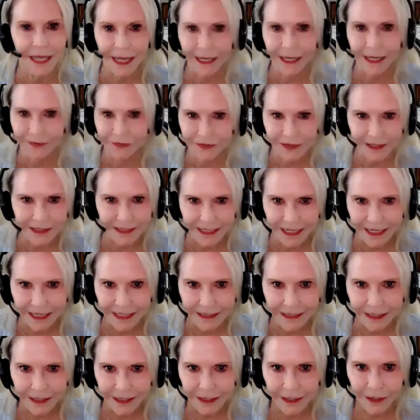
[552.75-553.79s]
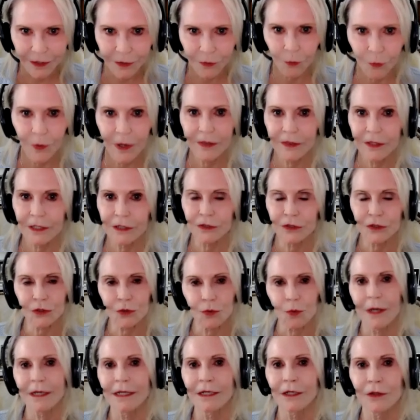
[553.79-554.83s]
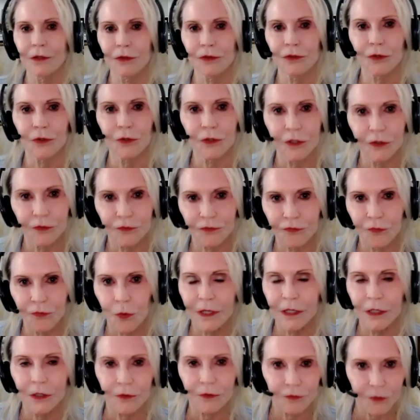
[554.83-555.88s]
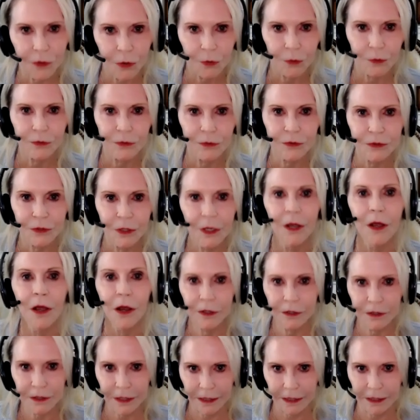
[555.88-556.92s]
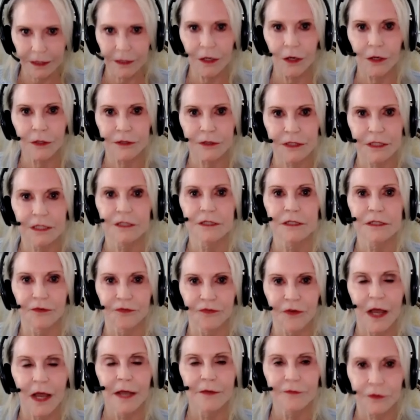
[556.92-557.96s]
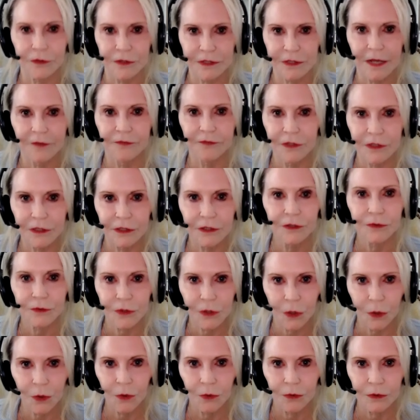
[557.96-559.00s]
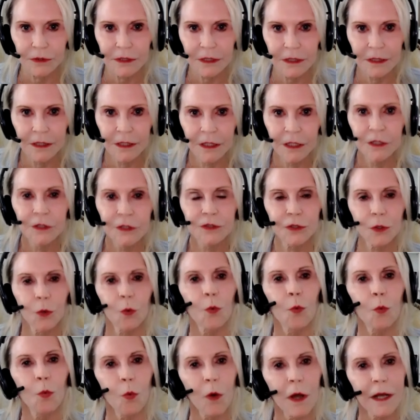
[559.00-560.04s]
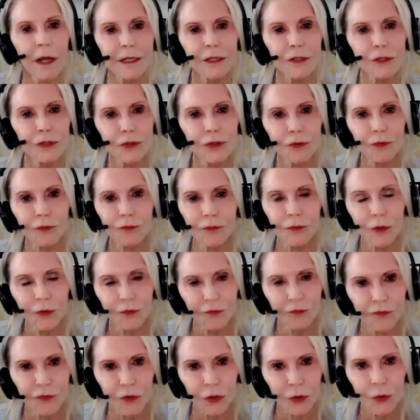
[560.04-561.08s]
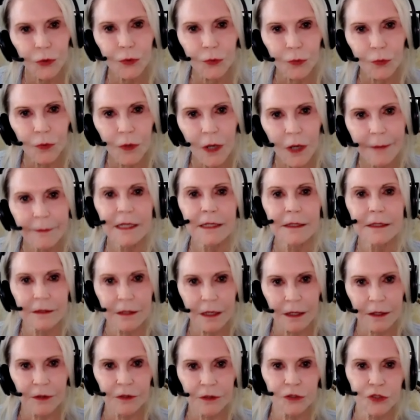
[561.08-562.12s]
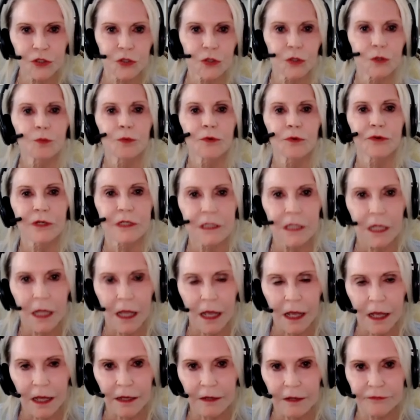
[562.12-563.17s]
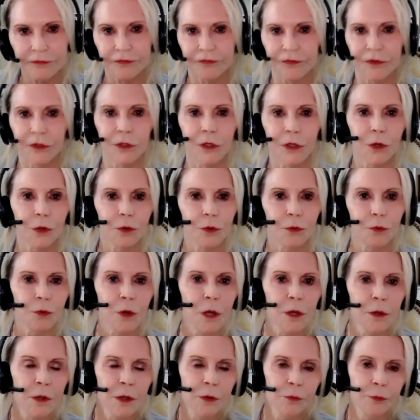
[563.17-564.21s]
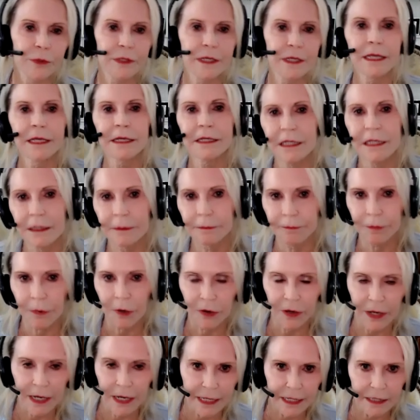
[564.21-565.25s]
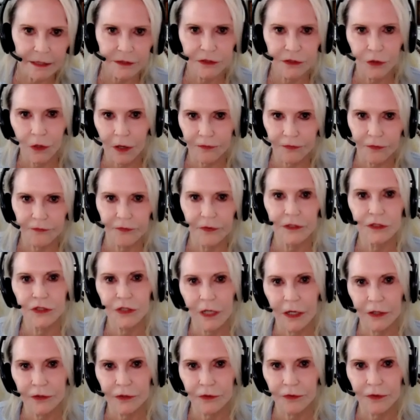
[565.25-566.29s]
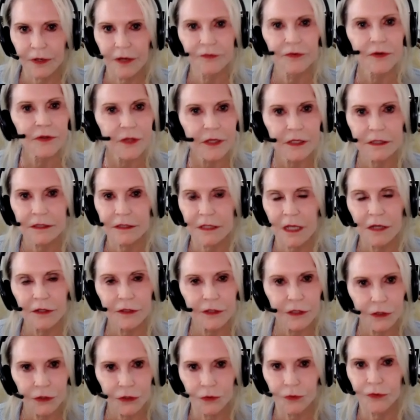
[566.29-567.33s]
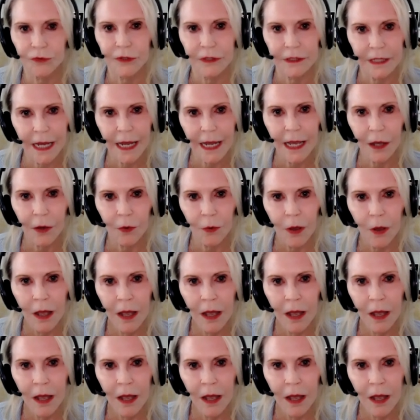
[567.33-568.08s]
safety net when these 20 and 30 and 40 year olds are, are 65 or 70 years old. So, what is your, your view? I mean, sure, we're in love, you know, we can't keep our hands off of each other, everything's hunky dory now.